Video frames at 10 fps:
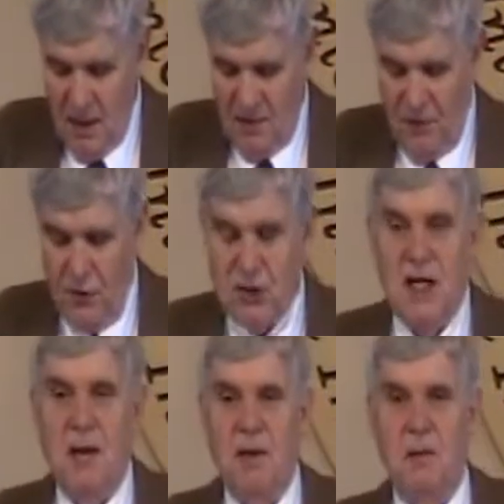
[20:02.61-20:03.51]
The first
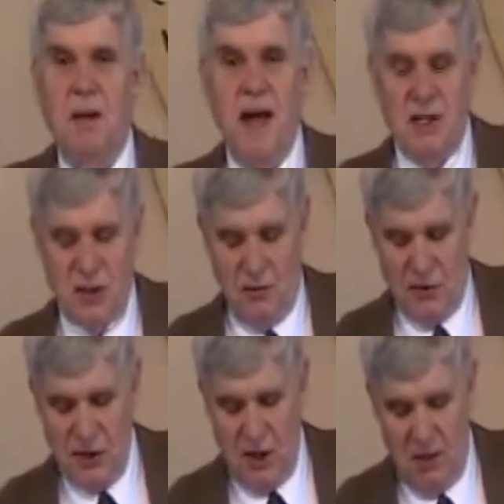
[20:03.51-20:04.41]
step of the
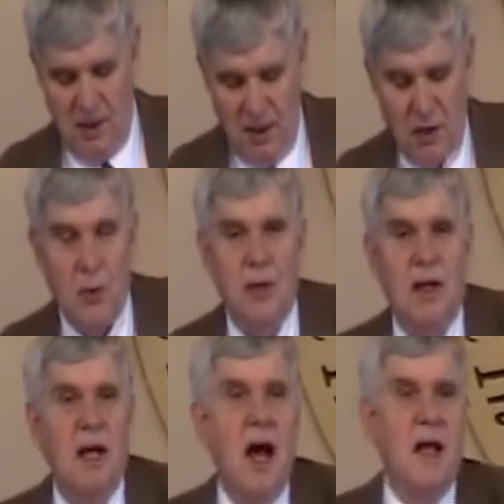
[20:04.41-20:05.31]
Passover ceremony,
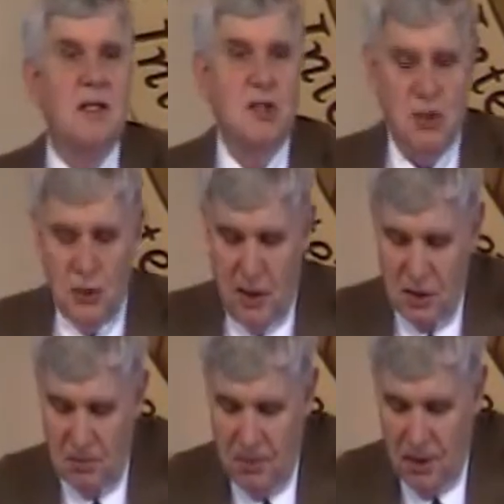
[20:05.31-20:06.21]
according to God's
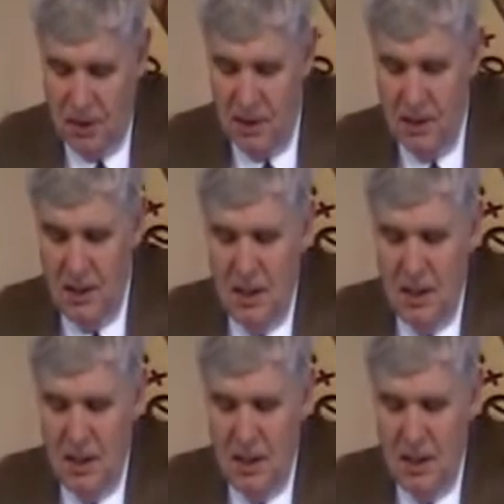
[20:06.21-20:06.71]
instruction book,